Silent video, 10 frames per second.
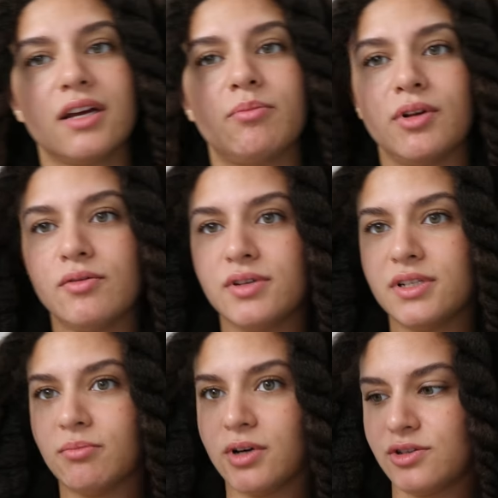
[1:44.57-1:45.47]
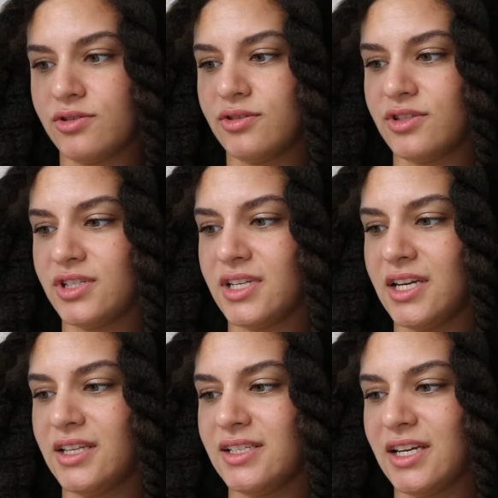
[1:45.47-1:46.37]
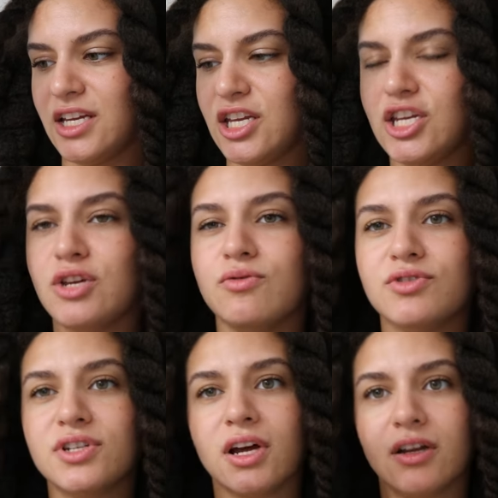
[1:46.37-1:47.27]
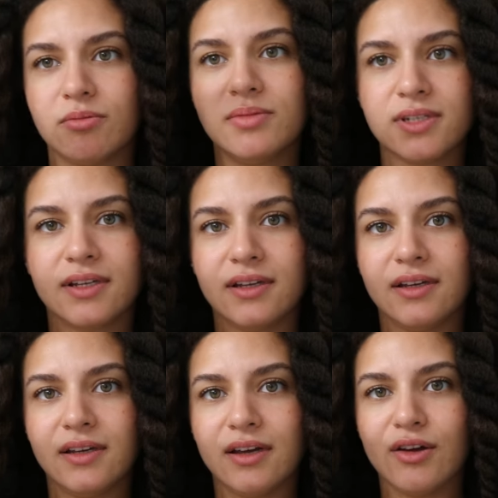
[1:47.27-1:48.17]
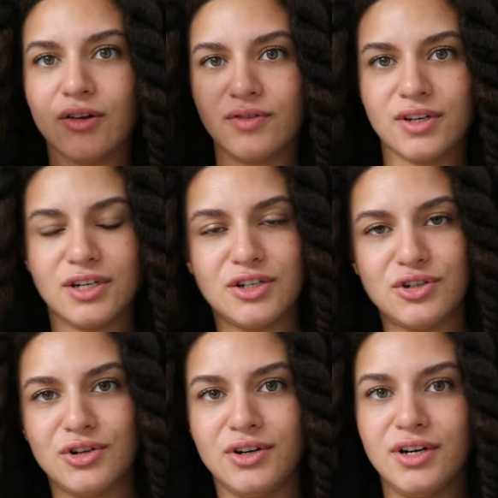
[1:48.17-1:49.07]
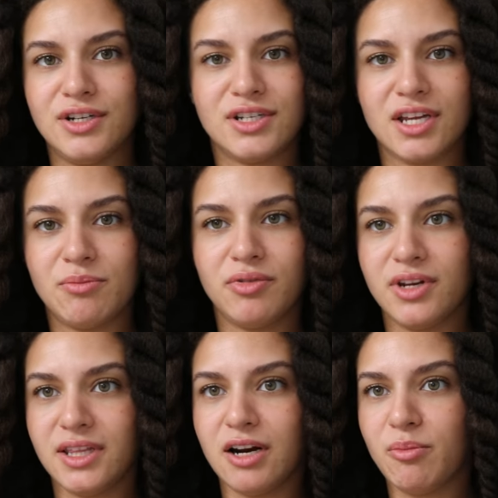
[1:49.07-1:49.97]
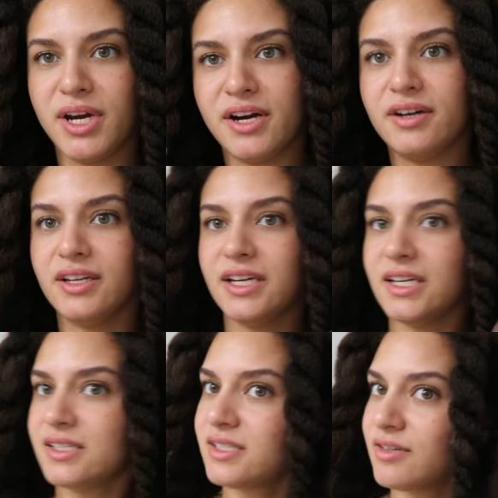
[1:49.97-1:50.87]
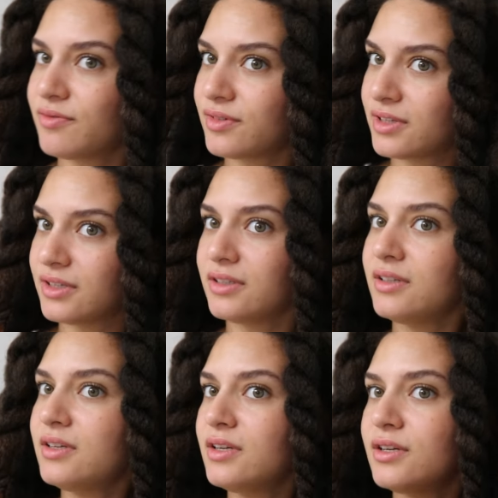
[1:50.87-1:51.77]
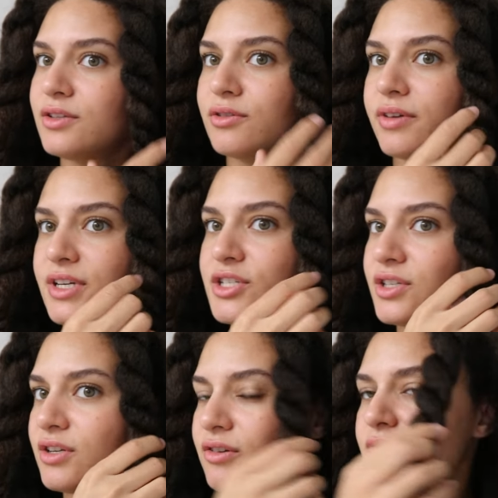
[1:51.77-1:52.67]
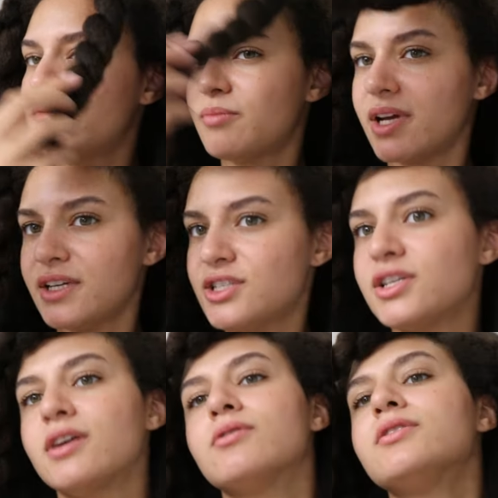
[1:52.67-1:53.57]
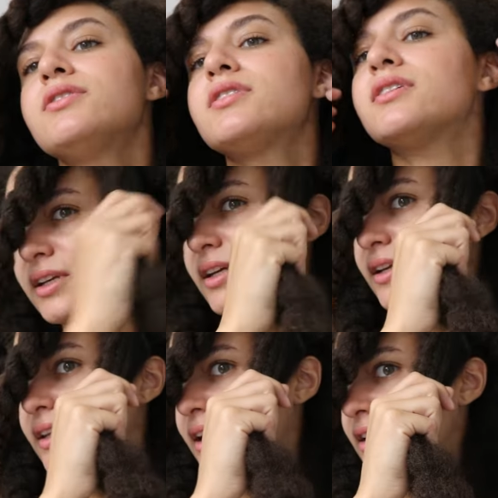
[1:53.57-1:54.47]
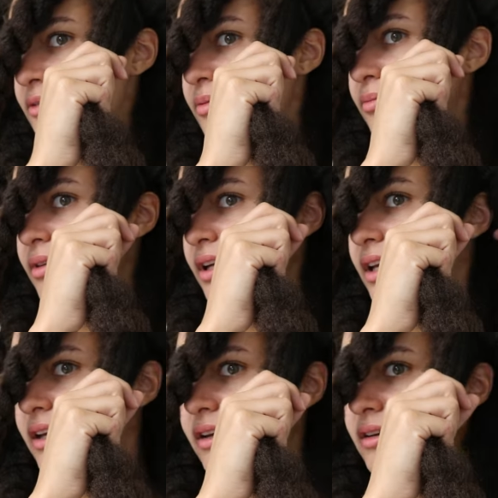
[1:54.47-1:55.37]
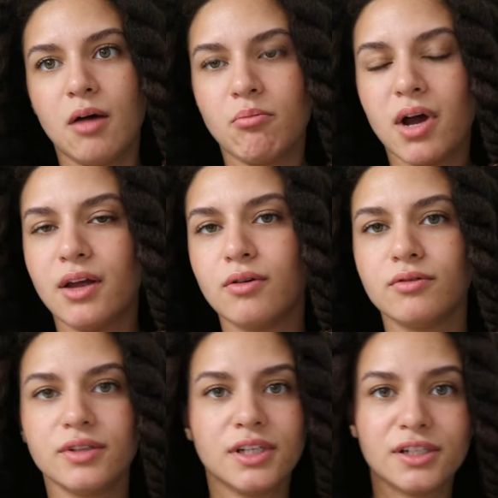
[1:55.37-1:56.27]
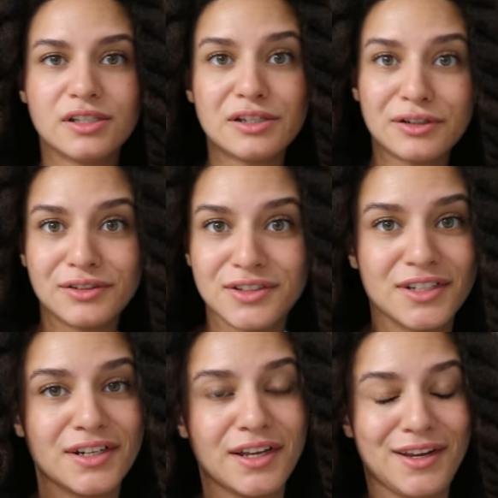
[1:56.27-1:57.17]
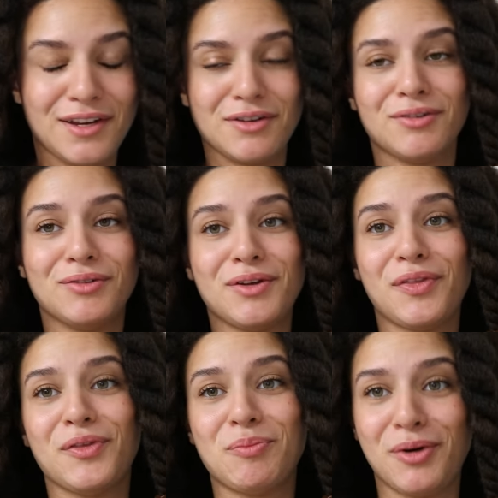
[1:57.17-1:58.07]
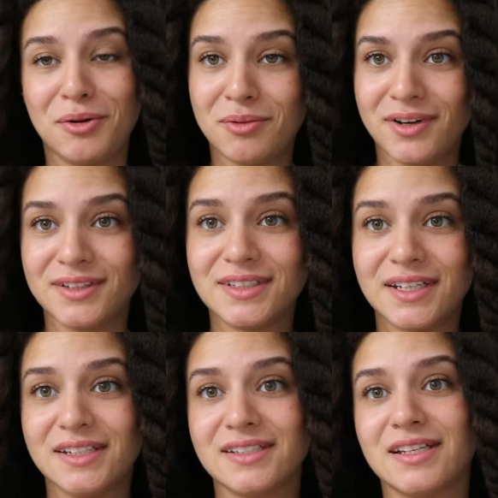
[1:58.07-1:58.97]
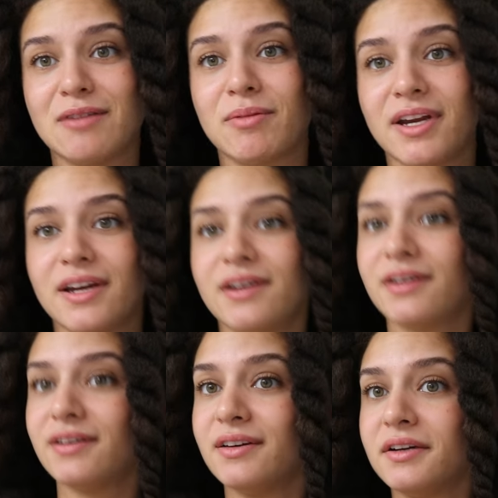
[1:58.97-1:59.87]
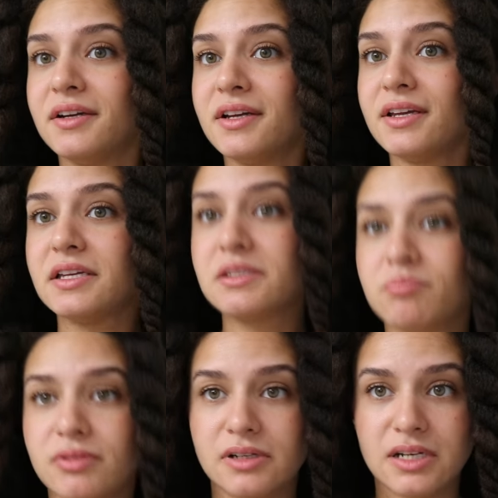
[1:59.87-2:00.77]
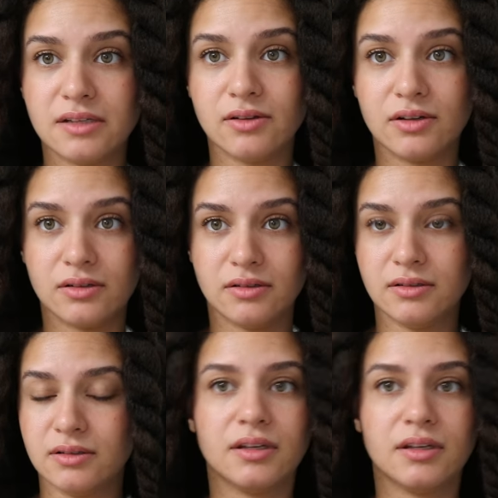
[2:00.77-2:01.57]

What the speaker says: I've been going to Marshall's and just getting these like huge tubs of conditioner and just kind of putting that on my hair and letting it sit for the duration of my showers, and that has been working. My only concern today with the perm rod set is that my hair is pretty long.